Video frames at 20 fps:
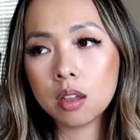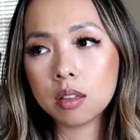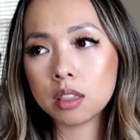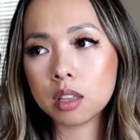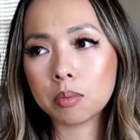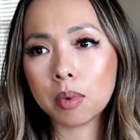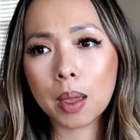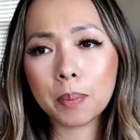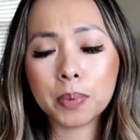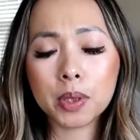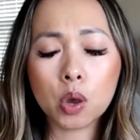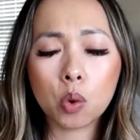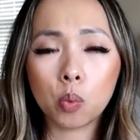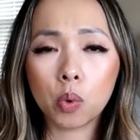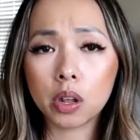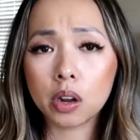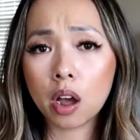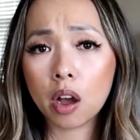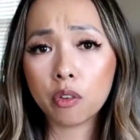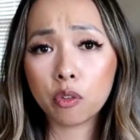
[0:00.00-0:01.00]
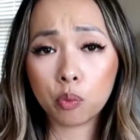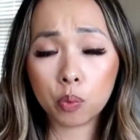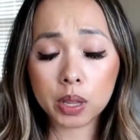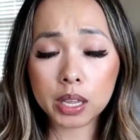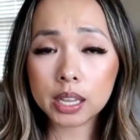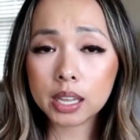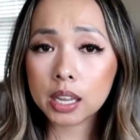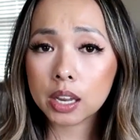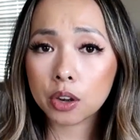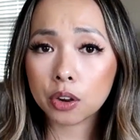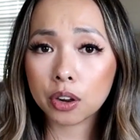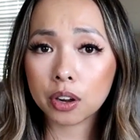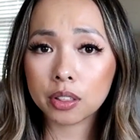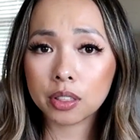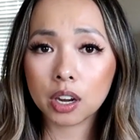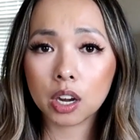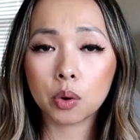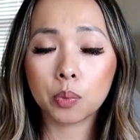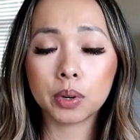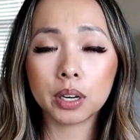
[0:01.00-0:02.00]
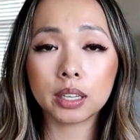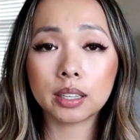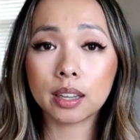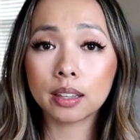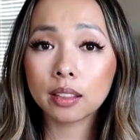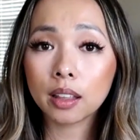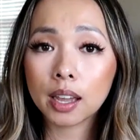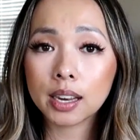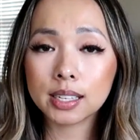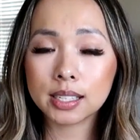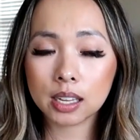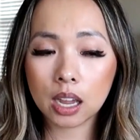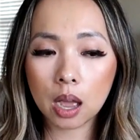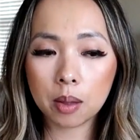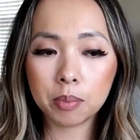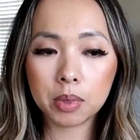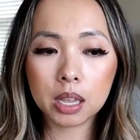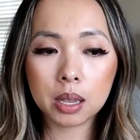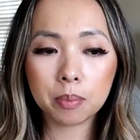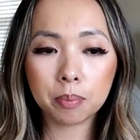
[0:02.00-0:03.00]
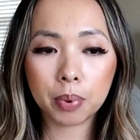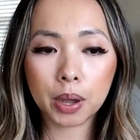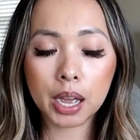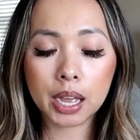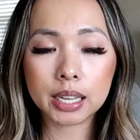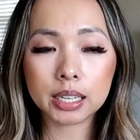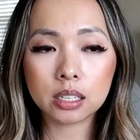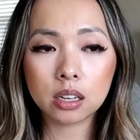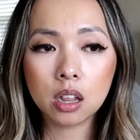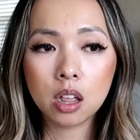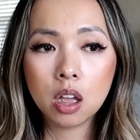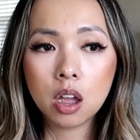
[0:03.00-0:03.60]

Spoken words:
There might be a one-off week here or there when a deadline's coming, but